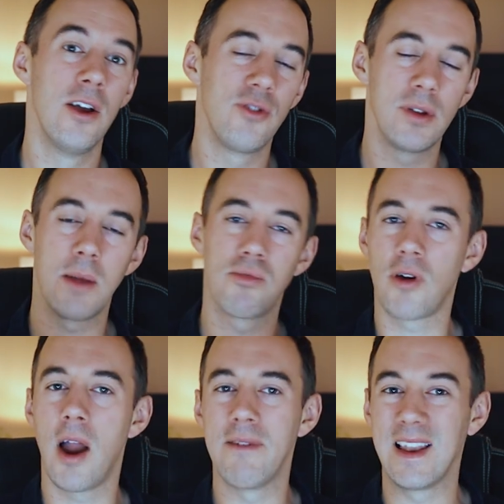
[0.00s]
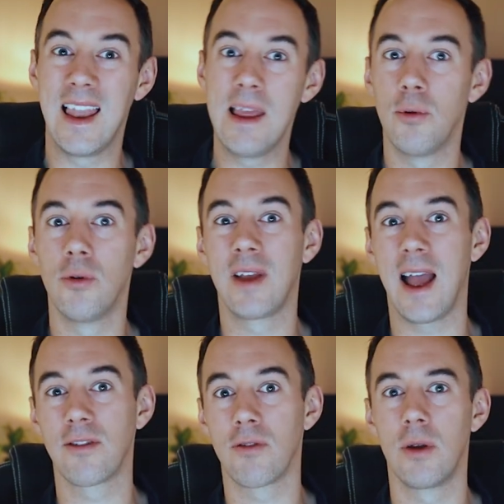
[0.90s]
should you say, private label
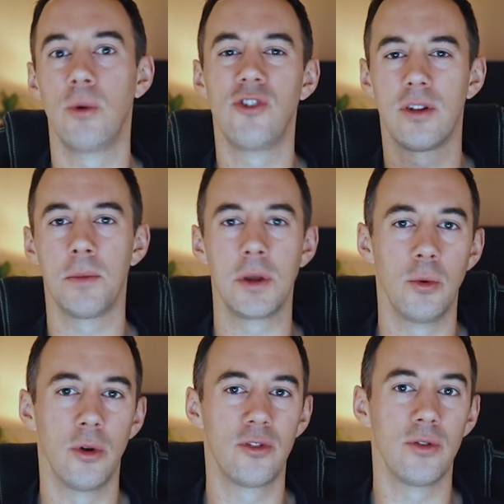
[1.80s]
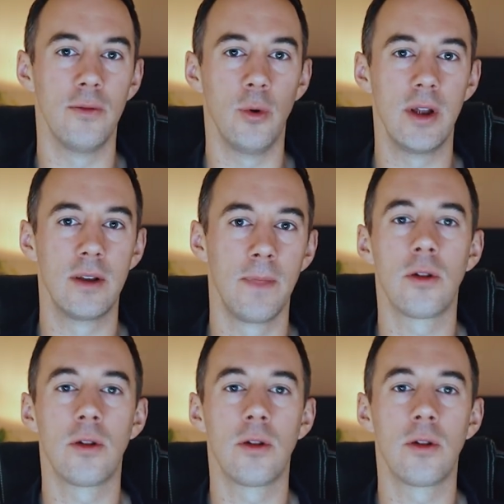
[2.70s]
category, which is something you want to avoid.